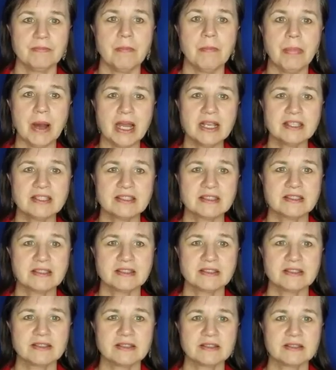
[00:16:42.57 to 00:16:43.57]
Bus,
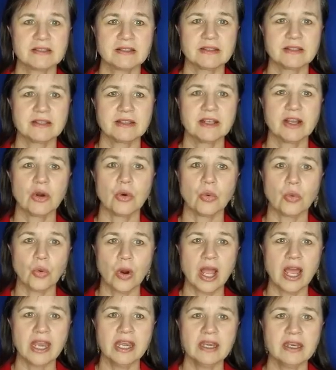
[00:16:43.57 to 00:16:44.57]

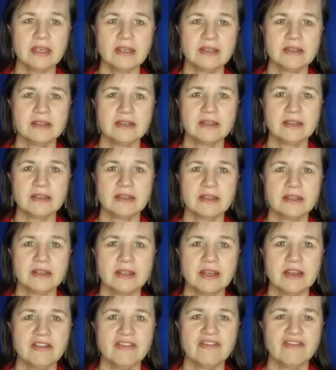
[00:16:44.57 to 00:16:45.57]
run,
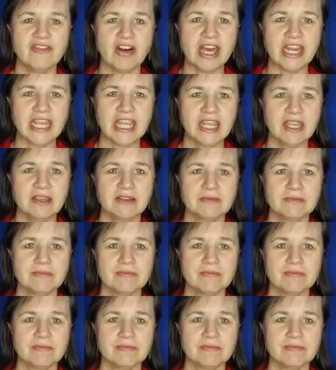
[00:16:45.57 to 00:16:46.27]
funny,